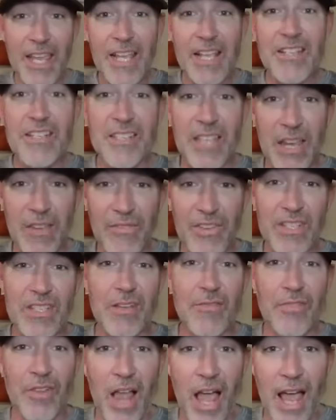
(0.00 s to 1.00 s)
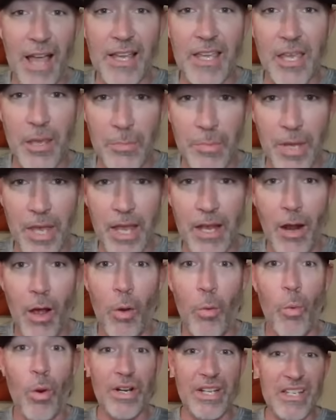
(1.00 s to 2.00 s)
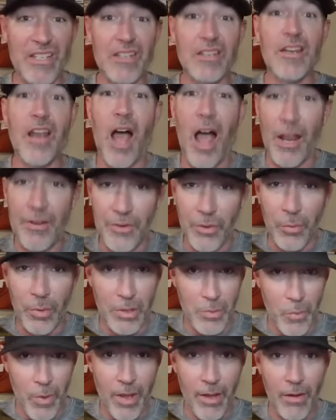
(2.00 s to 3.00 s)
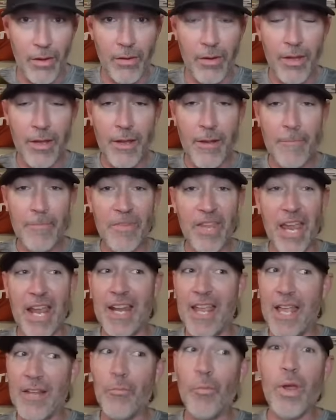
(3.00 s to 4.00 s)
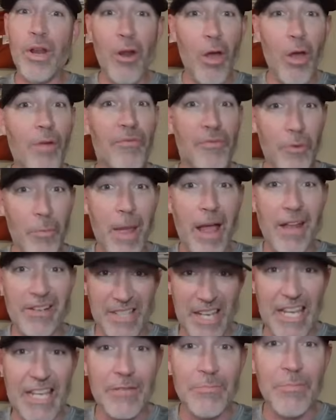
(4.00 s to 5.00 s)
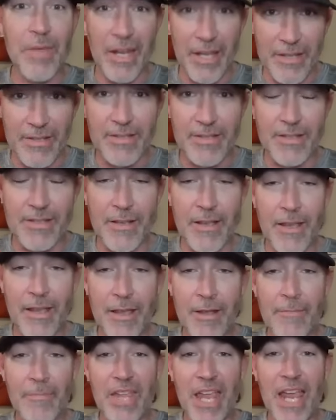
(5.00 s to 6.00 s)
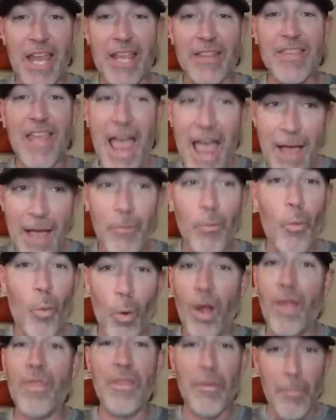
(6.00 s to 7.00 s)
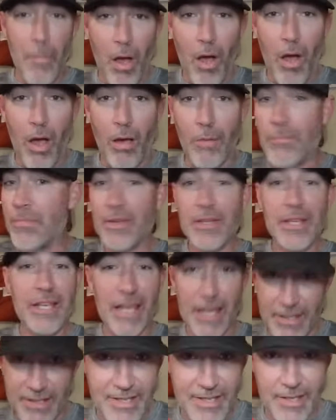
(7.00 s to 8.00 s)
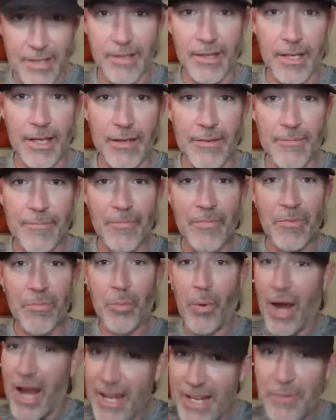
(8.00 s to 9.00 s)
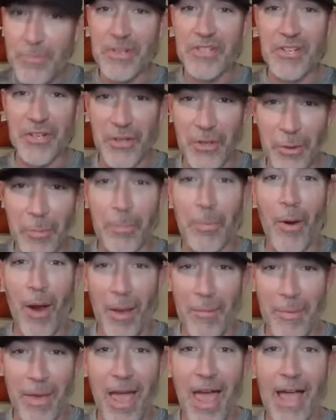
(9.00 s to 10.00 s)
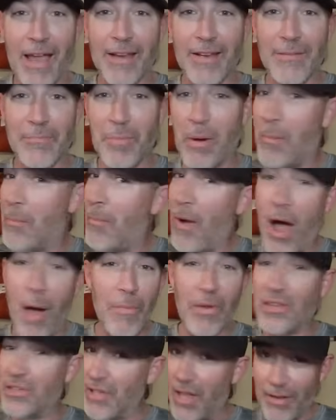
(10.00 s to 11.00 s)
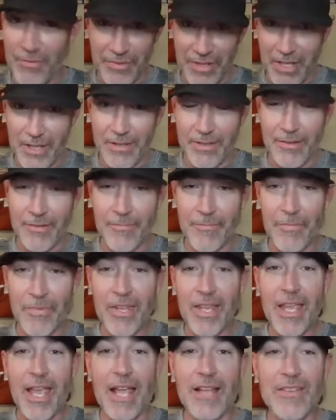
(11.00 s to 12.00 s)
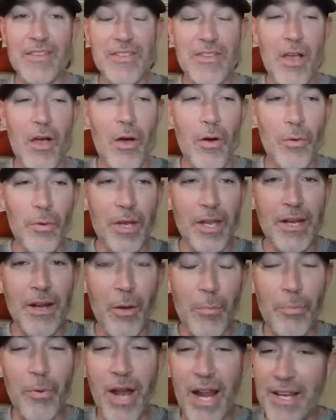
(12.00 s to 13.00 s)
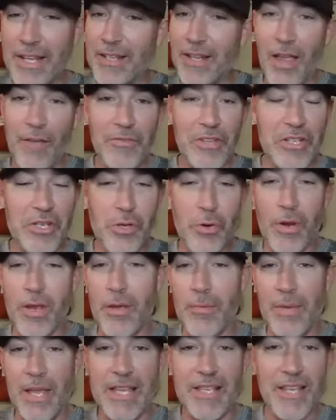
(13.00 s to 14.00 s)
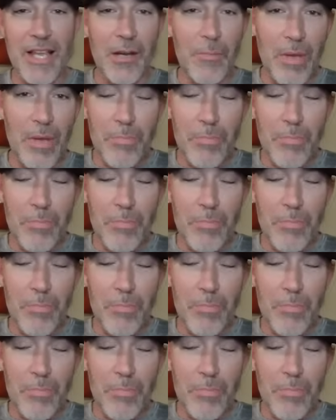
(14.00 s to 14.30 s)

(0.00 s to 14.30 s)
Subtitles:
his defensive line commit on what he's not doing well. And it went for about 10 minutes. And that won the mom instantly. Brandon was a little brought back, but mama loved it. And so, you know, Brandon loved the trip. He's going to be